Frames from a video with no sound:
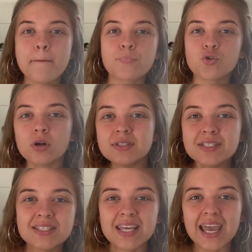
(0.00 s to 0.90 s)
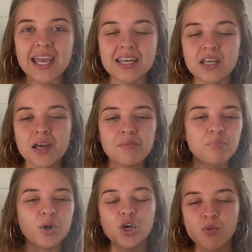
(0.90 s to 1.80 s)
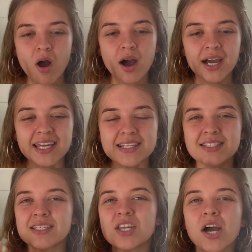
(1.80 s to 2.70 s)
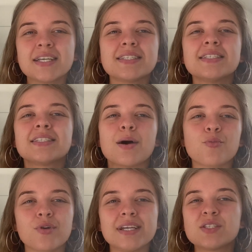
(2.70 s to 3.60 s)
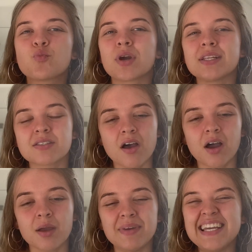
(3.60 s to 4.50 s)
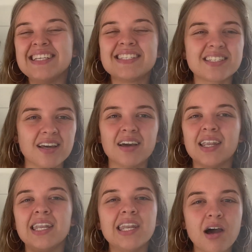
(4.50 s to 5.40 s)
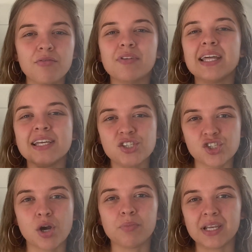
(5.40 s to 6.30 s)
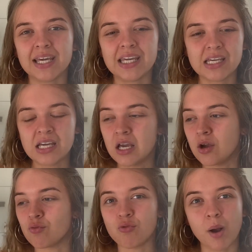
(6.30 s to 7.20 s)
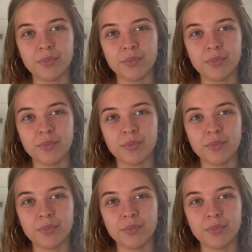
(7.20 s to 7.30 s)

bronze skin, blue eyes, nice and summery, springtime, Easter, lovely, jubbly, rum